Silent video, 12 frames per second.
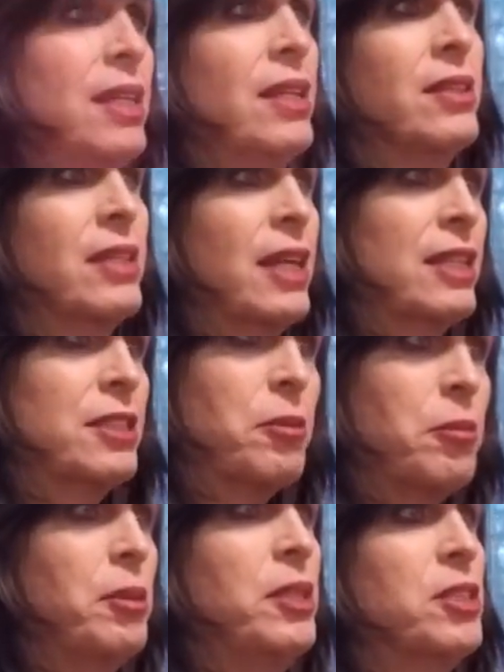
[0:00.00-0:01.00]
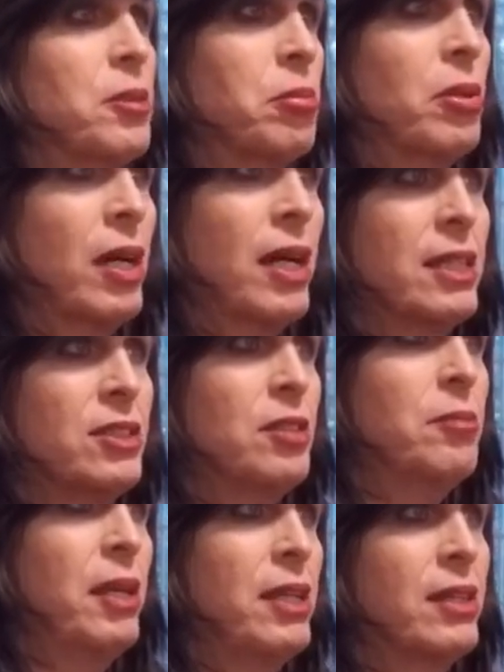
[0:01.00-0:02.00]
You know, you guys would be surprised.
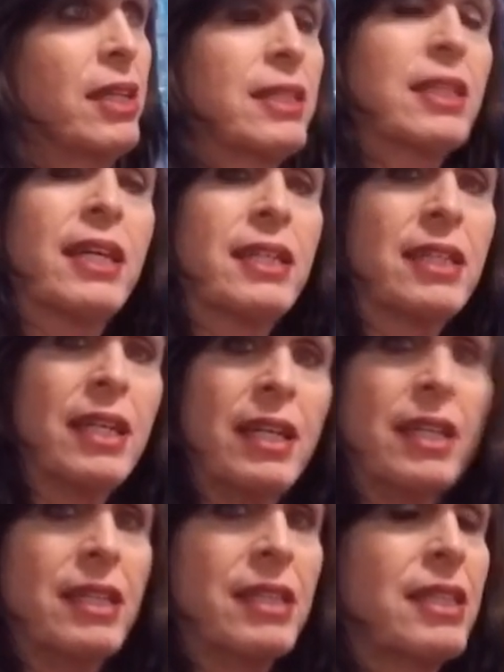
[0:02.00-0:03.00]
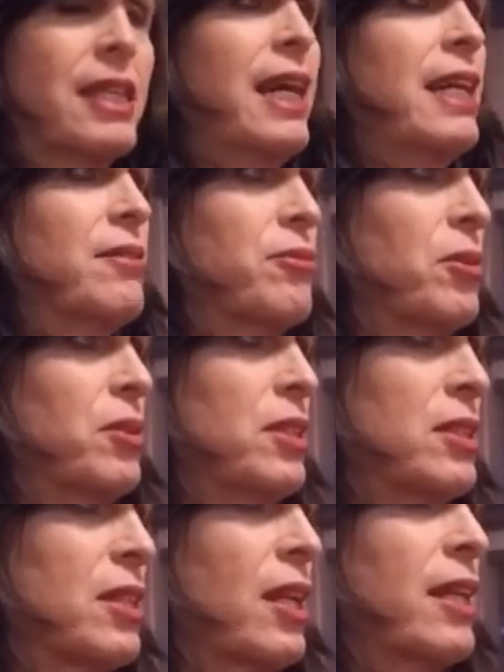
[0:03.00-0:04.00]
You may think like uh, California
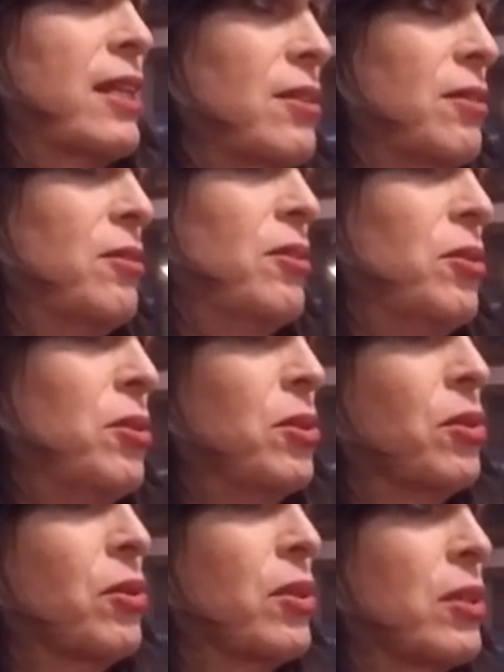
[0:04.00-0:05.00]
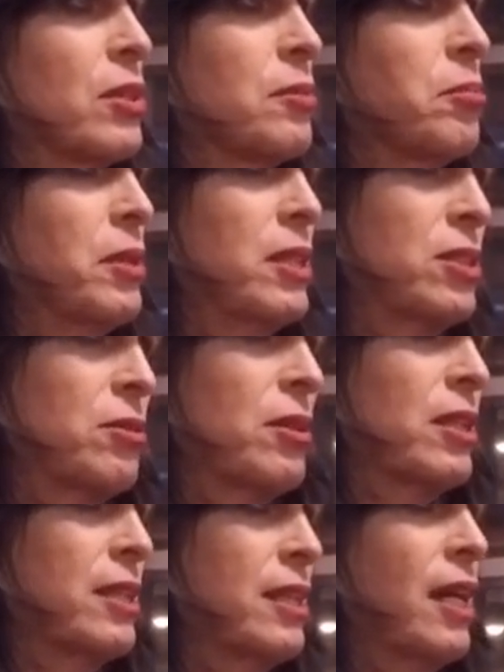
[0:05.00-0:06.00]
is like New York, but it's
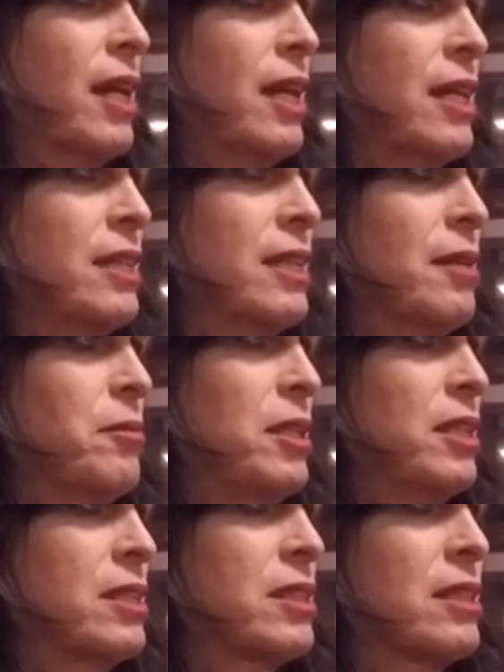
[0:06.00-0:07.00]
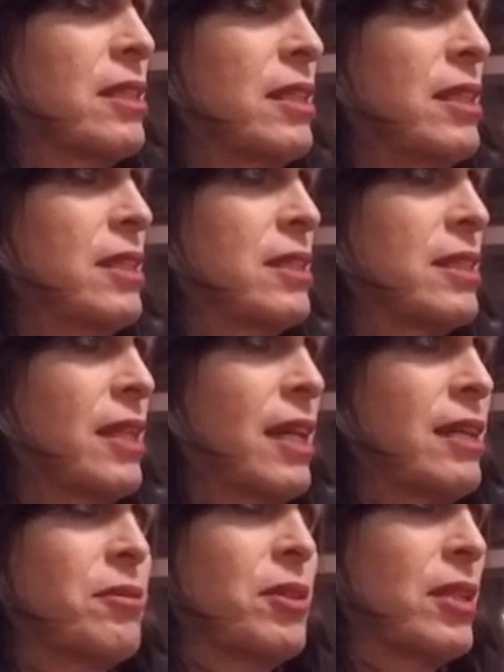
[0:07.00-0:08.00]
really not. I mean, it's a, it's
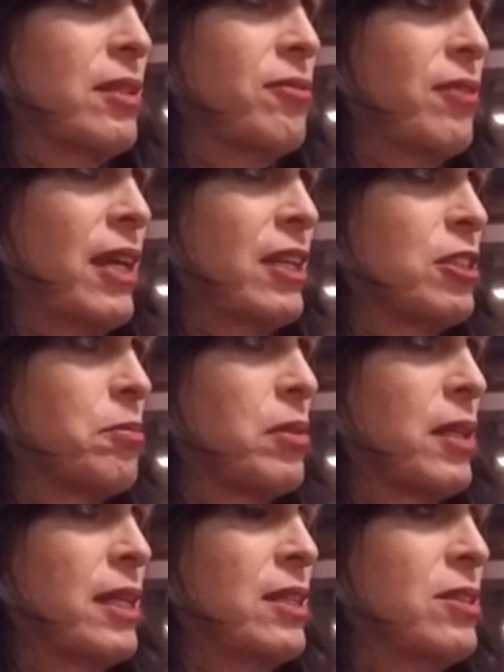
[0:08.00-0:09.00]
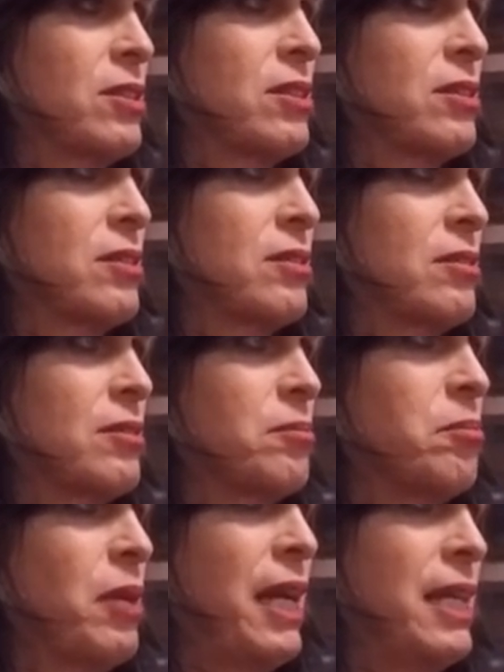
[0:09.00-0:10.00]
not a really fast place
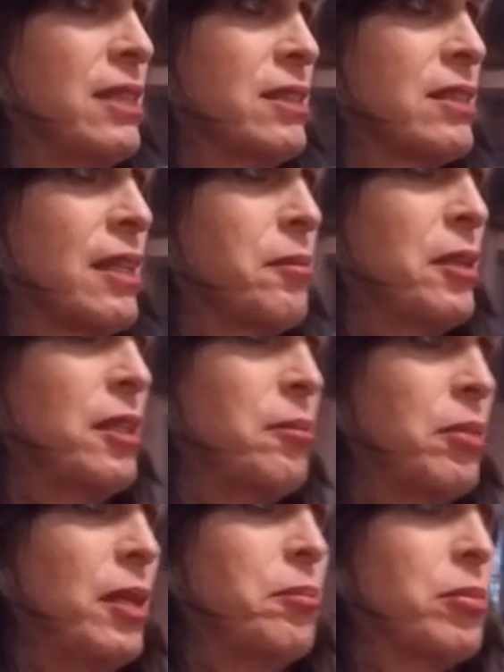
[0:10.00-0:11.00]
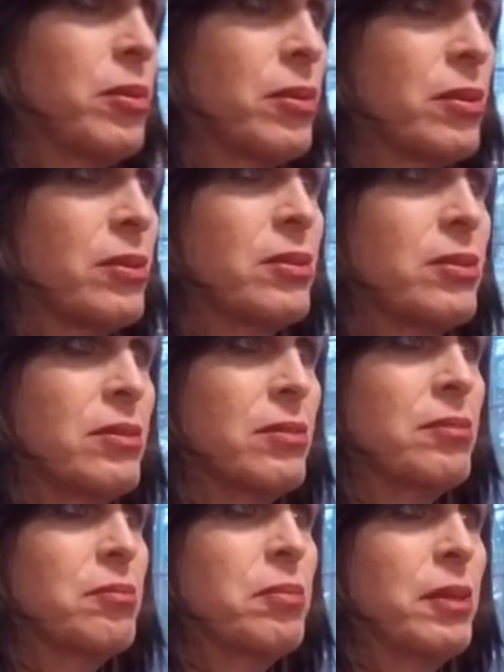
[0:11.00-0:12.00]
pace. I mean, the people are
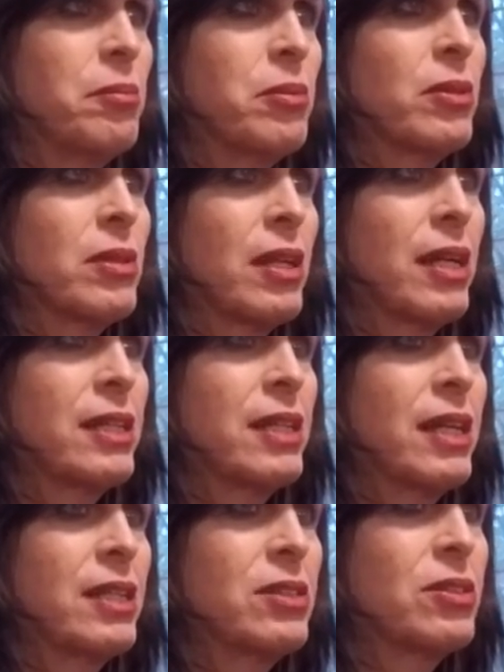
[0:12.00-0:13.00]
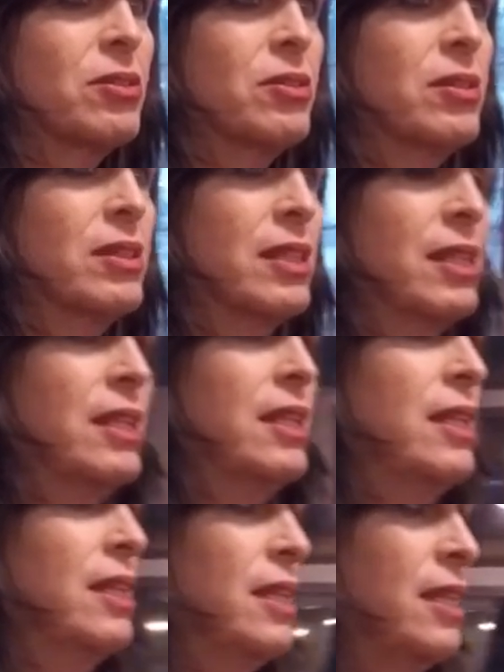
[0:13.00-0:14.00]
the people are a lot nicer
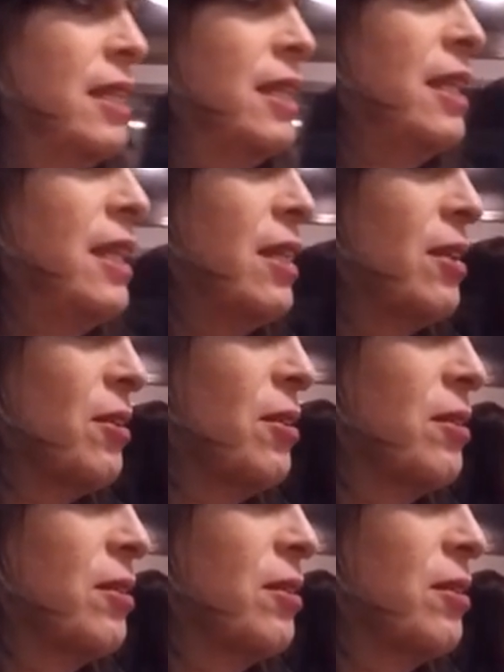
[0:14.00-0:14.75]
here.